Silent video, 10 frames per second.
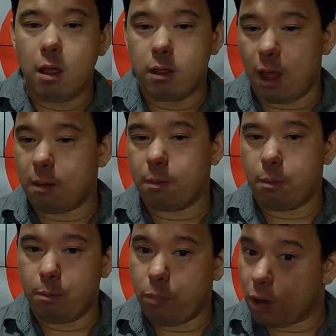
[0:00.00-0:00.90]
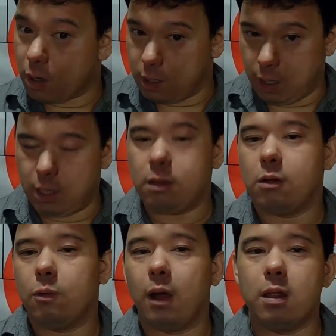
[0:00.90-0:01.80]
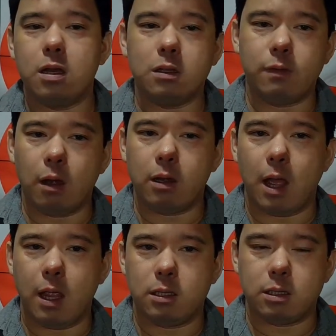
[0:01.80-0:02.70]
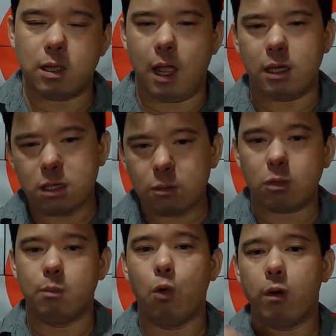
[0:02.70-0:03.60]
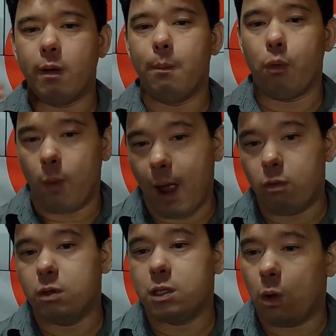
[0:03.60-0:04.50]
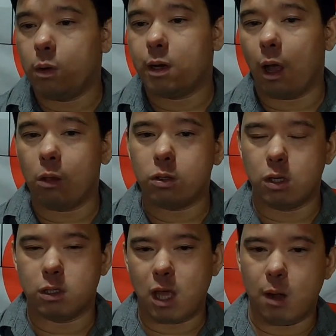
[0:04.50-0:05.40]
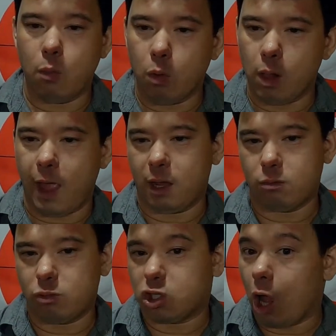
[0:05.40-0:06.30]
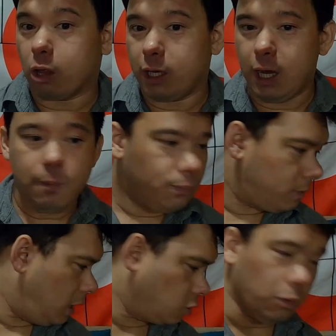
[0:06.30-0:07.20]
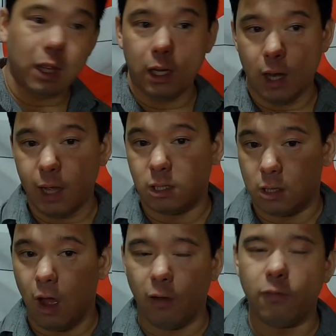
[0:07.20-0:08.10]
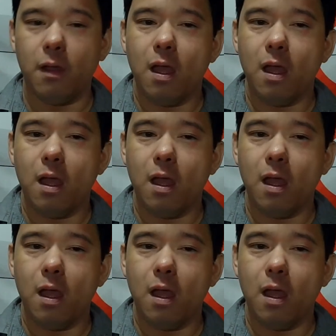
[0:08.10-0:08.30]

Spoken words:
That burgundy, while it is very nice, ends up with more of a brown tone color, so it's kind of more like chocolatey. It's really nice stuff,